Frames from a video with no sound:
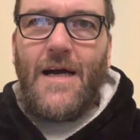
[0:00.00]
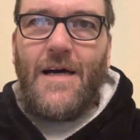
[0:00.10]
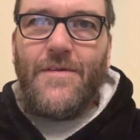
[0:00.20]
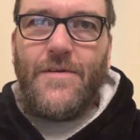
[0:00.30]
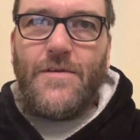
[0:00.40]

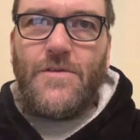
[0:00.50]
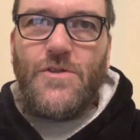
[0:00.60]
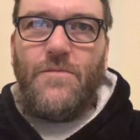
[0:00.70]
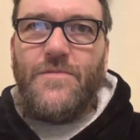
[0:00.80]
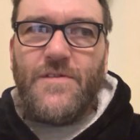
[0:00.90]
at the
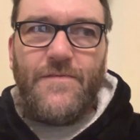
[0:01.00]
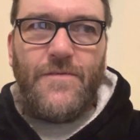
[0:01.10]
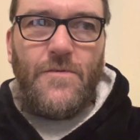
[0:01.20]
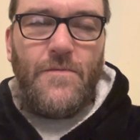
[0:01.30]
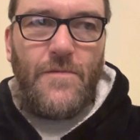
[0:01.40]
jumps
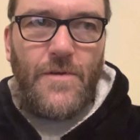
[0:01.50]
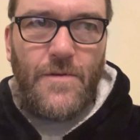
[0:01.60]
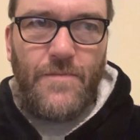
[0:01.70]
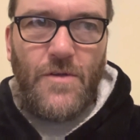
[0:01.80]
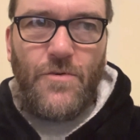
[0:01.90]
for
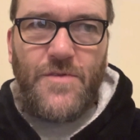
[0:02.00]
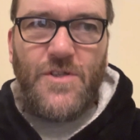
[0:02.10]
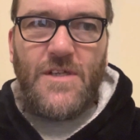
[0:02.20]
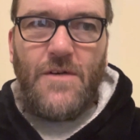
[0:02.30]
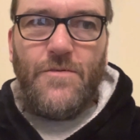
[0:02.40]
the build-up to
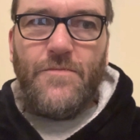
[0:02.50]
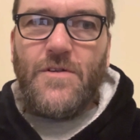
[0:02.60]
Cheltenham,